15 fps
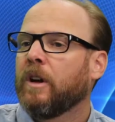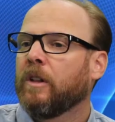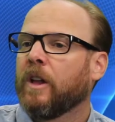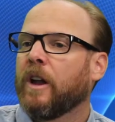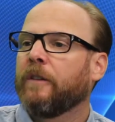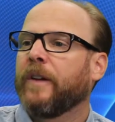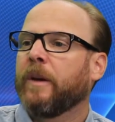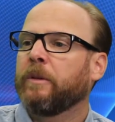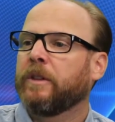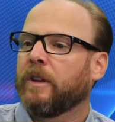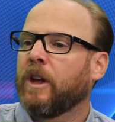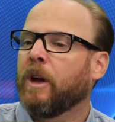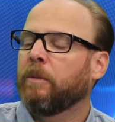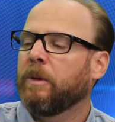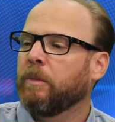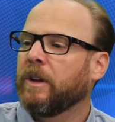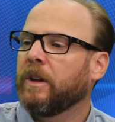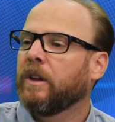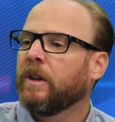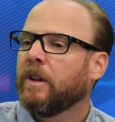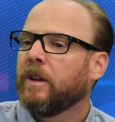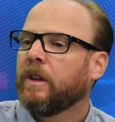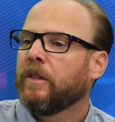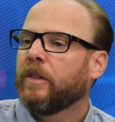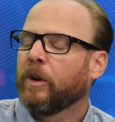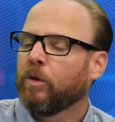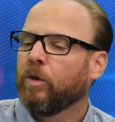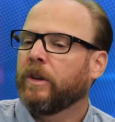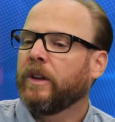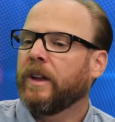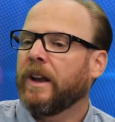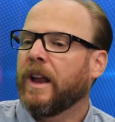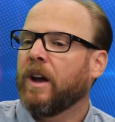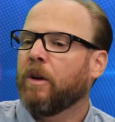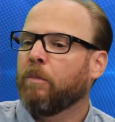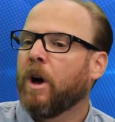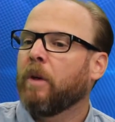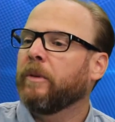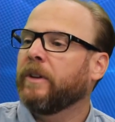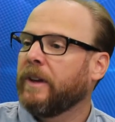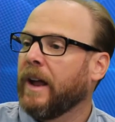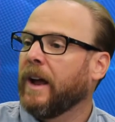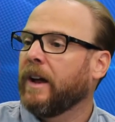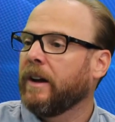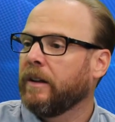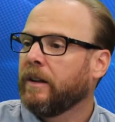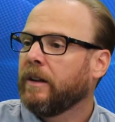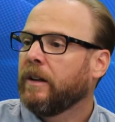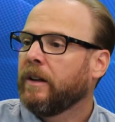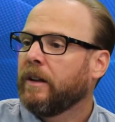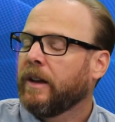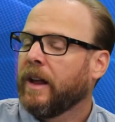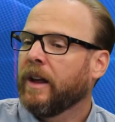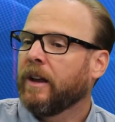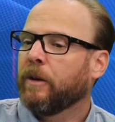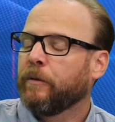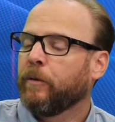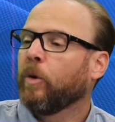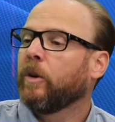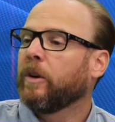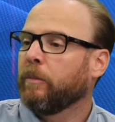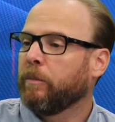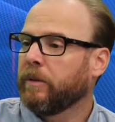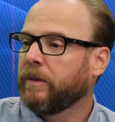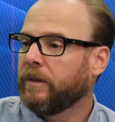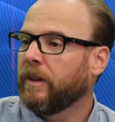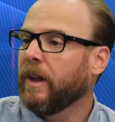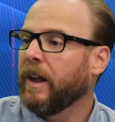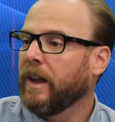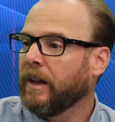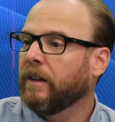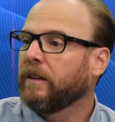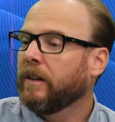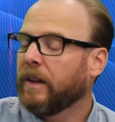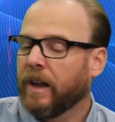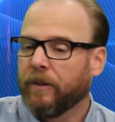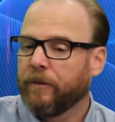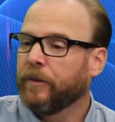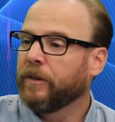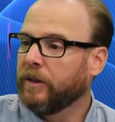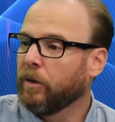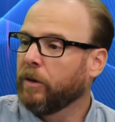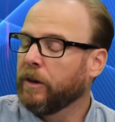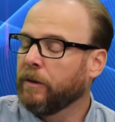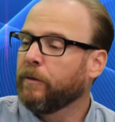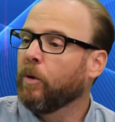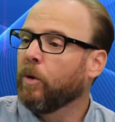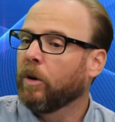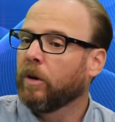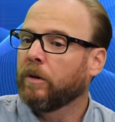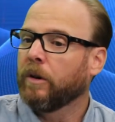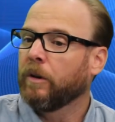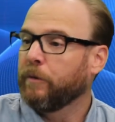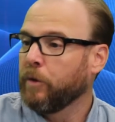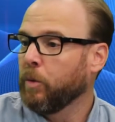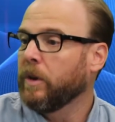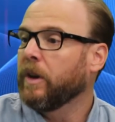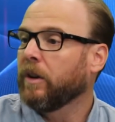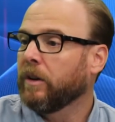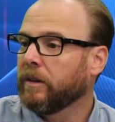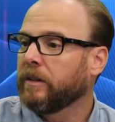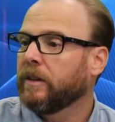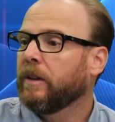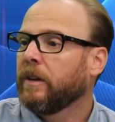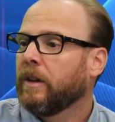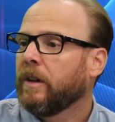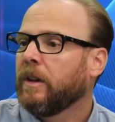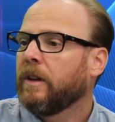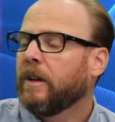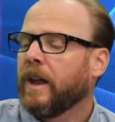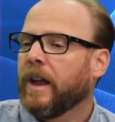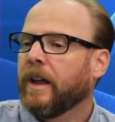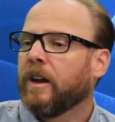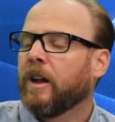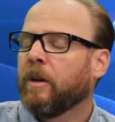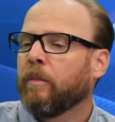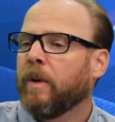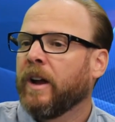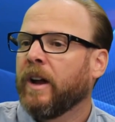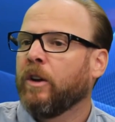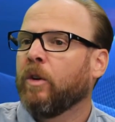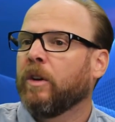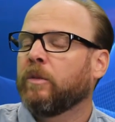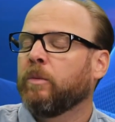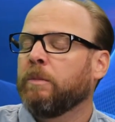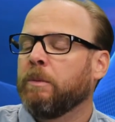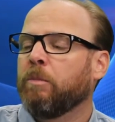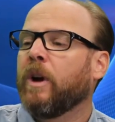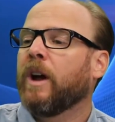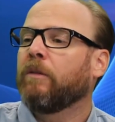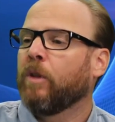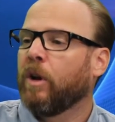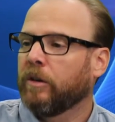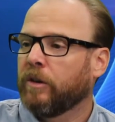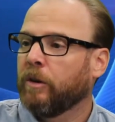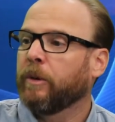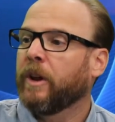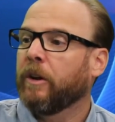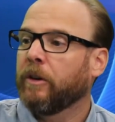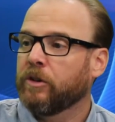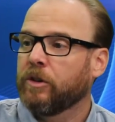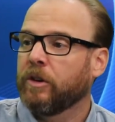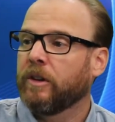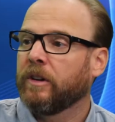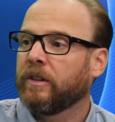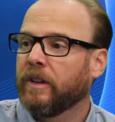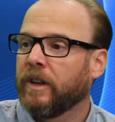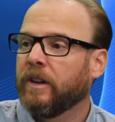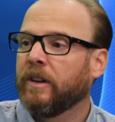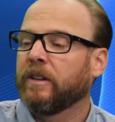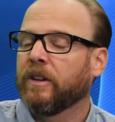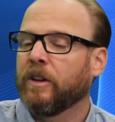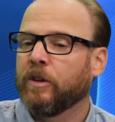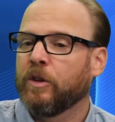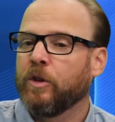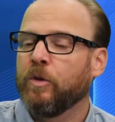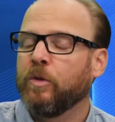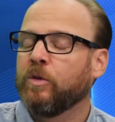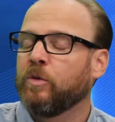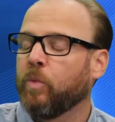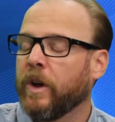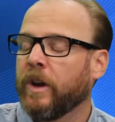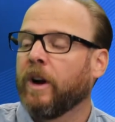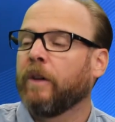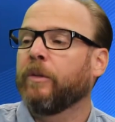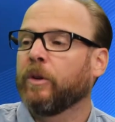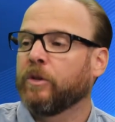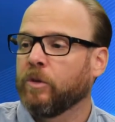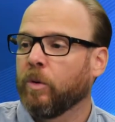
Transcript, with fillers: a lot of families that come to me they're looking at how mom and dad can afford to stay at a mm-hmm. facility for a few years. Okay. And um, I noticed when people have long-term care insurance, it is a huge weight off their